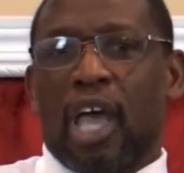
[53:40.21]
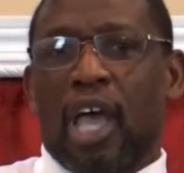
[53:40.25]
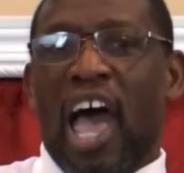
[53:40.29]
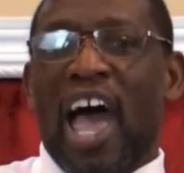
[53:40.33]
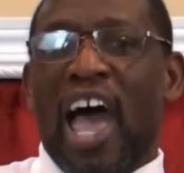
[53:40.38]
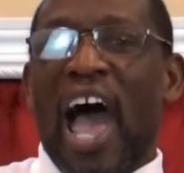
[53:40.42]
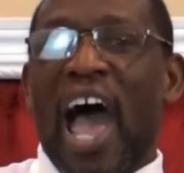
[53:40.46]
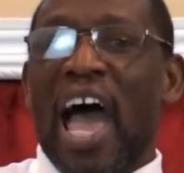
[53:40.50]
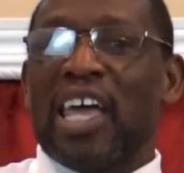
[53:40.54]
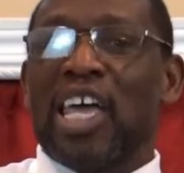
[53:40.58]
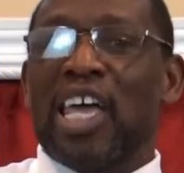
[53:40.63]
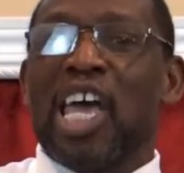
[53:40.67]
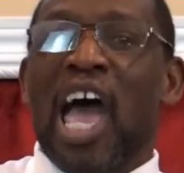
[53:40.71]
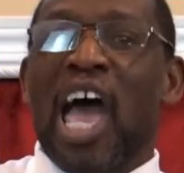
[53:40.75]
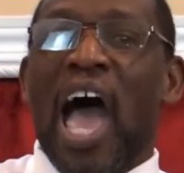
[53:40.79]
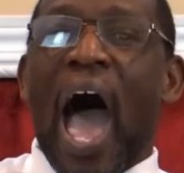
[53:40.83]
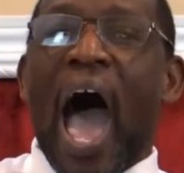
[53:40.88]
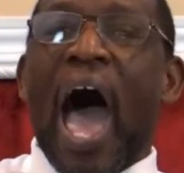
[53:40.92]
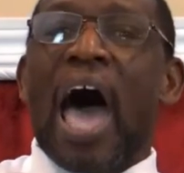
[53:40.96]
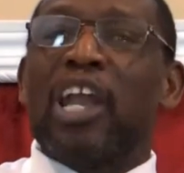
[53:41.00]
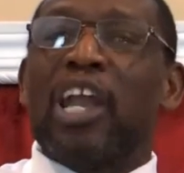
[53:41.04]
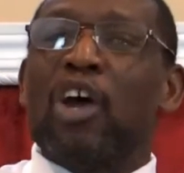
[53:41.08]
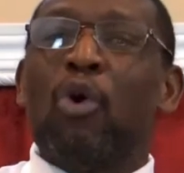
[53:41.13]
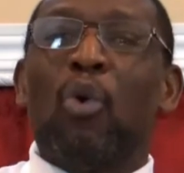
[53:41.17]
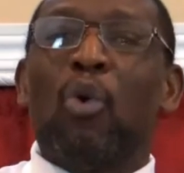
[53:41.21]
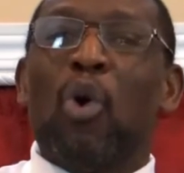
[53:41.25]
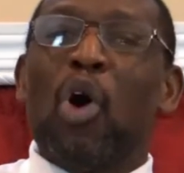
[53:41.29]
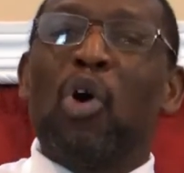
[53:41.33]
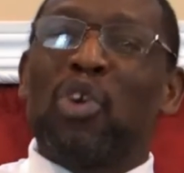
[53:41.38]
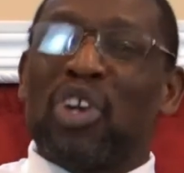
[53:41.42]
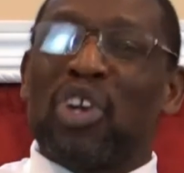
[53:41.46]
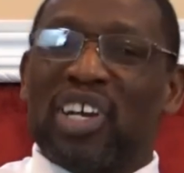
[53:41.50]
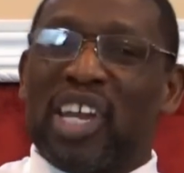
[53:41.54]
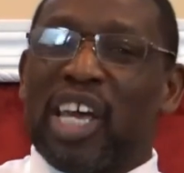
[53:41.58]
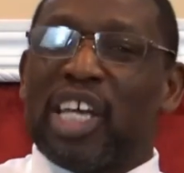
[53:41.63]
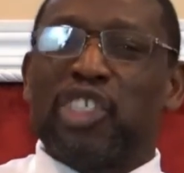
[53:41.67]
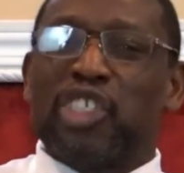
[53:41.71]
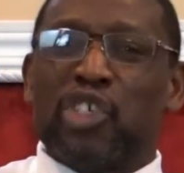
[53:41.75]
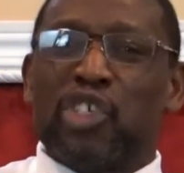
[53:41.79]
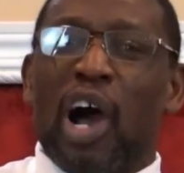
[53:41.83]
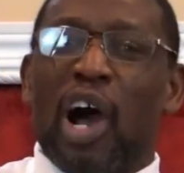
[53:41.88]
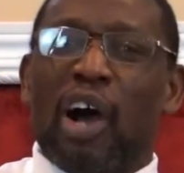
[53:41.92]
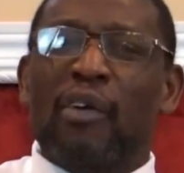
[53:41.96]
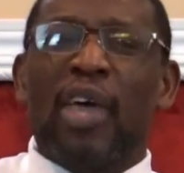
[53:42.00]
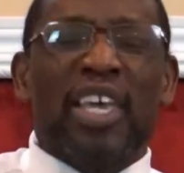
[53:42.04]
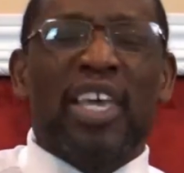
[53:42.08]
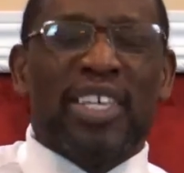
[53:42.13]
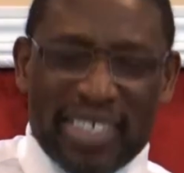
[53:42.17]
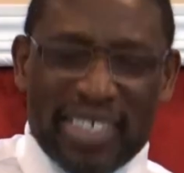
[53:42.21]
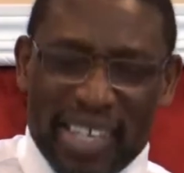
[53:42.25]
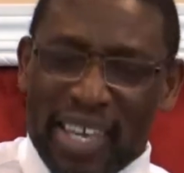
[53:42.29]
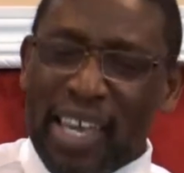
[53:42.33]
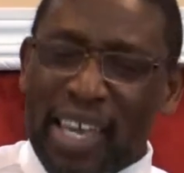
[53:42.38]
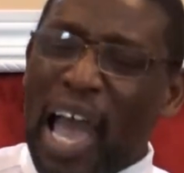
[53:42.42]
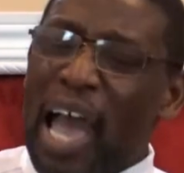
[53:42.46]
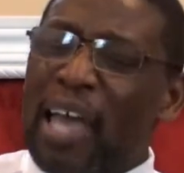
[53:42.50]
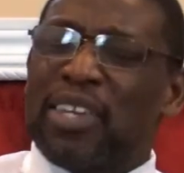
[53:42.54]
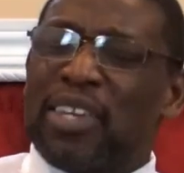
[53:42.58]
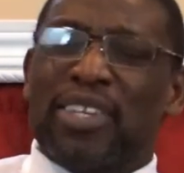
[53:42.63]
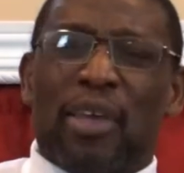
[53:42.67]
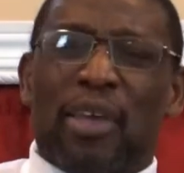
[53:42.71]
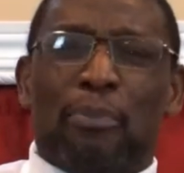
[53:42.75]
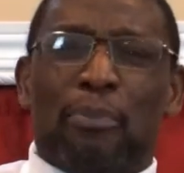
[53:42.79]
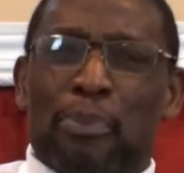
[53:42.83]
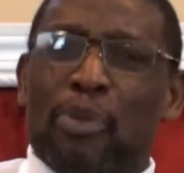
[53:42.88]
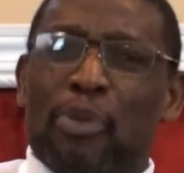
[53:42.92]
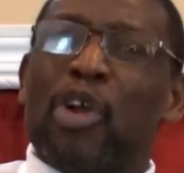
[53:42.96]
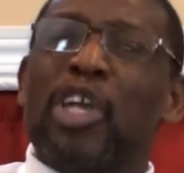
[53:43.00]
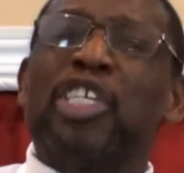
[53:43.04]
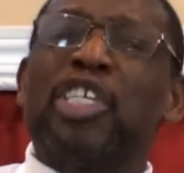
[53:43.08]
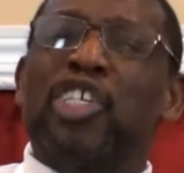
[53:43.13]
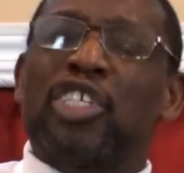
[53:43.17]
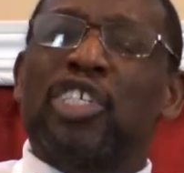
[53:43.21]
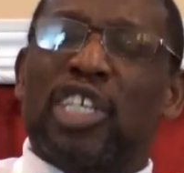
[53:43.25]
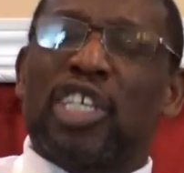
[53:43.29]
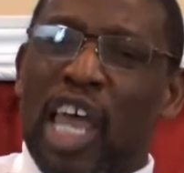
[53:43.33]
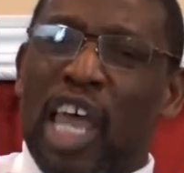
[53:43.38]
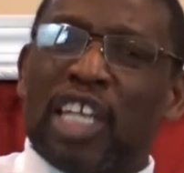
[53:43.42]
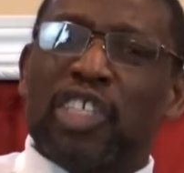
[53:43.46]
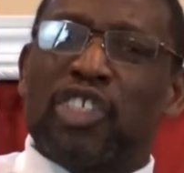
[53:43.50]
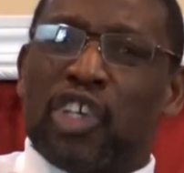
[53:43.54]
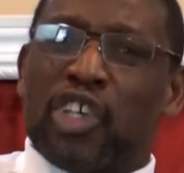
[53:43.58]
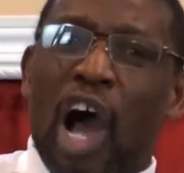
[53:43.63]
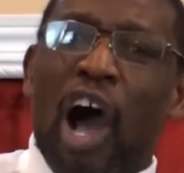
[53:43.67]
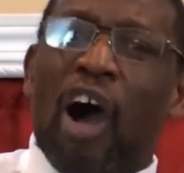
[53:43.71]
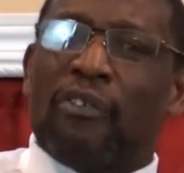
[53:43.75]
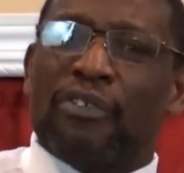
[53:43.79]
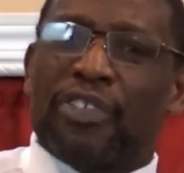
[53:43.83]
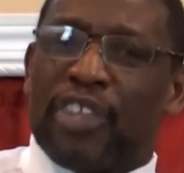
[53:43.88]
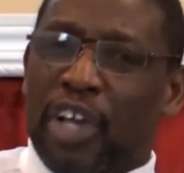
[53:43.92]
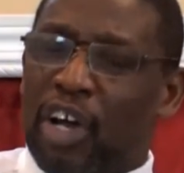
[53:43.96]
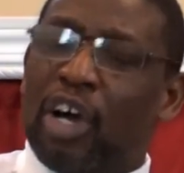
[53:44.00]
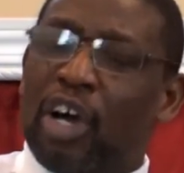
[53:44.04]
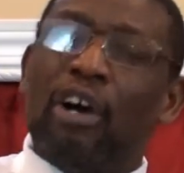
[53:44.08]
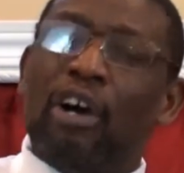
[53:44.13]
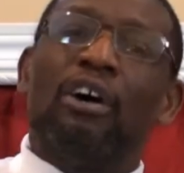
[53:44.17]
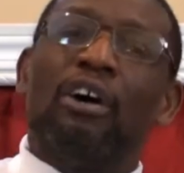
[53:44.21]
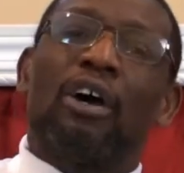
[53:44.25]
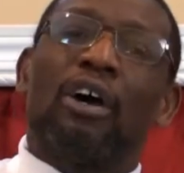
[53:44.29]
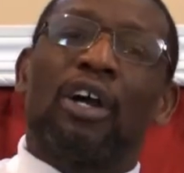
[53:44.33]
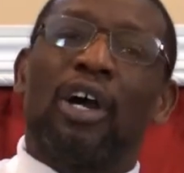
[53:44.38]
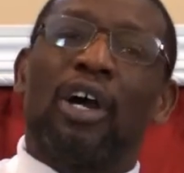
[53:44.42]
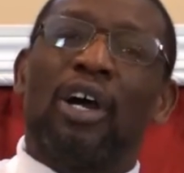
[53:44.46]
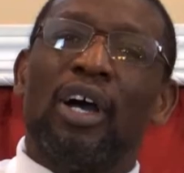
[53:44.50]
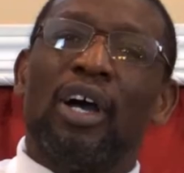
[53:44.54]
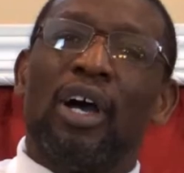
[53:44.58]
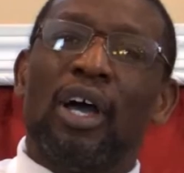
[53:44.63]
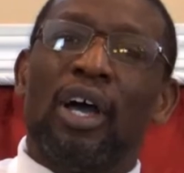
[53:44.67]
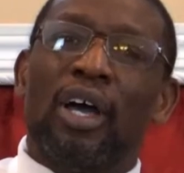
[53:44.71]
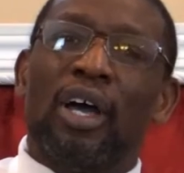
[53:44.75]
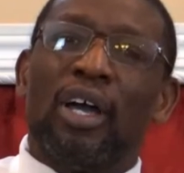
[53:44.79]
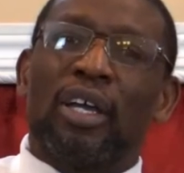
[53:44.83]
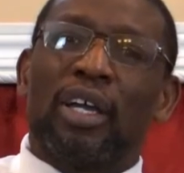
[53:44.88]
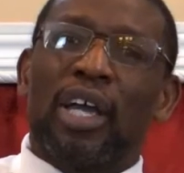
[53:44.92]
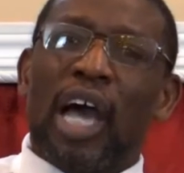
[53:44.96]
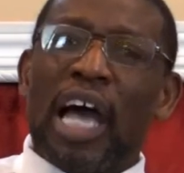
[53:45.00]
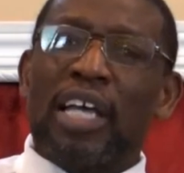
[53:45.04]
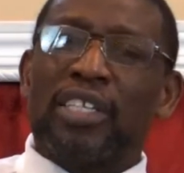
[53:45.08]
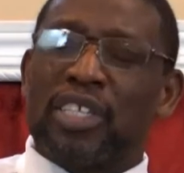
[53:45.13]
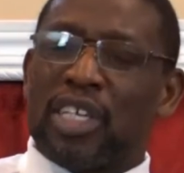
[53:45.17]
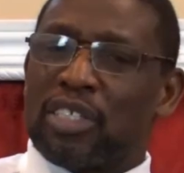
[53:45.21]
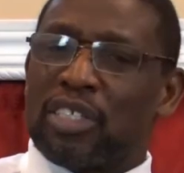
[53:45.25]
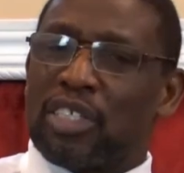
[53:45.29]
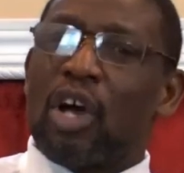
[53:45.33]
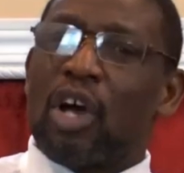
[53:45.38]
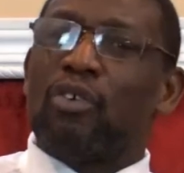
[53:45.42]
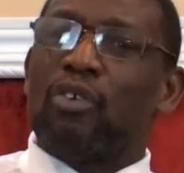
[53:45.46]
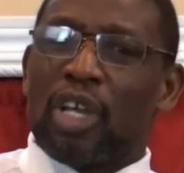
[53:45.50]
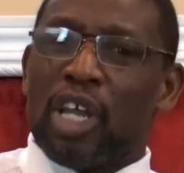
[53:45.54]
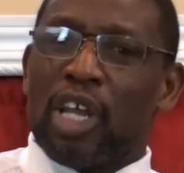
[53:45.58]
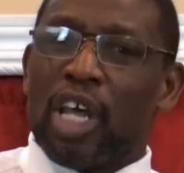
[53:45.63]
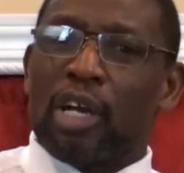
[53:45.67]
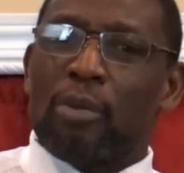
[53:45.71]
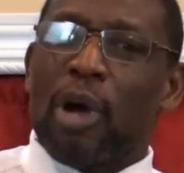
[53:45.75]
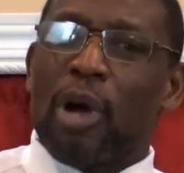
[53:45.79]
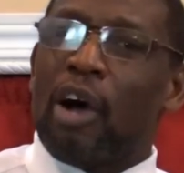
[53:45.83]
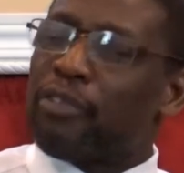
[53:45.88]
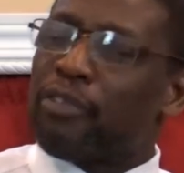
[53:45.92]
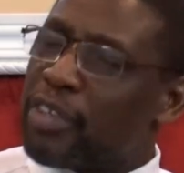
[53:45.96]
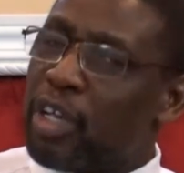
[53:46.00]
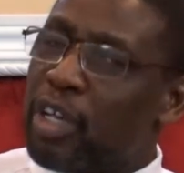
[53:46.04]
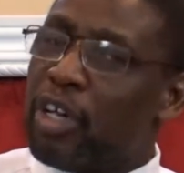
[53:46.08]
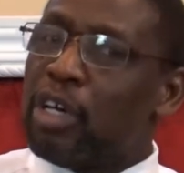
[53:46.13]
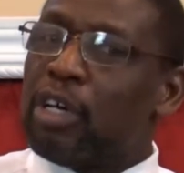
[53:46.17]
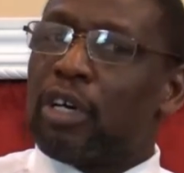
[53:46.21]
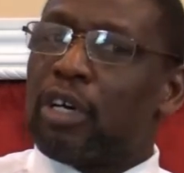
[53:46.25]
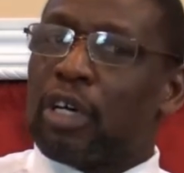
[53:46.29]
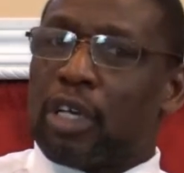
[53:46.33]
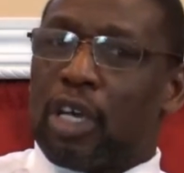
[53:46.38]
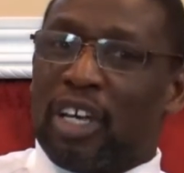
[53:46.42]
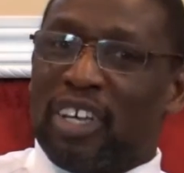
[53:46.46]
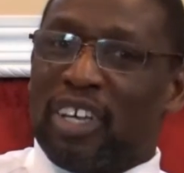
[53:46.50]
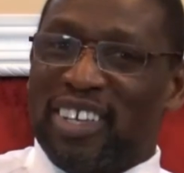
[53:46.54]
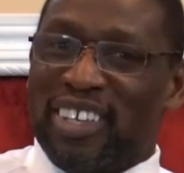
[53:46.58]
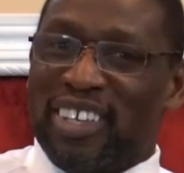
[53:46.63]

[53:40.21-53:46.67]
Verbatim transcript: I, I don't want to let you off. See, I, preachers let you off the hook. God says, don't let them off the hook.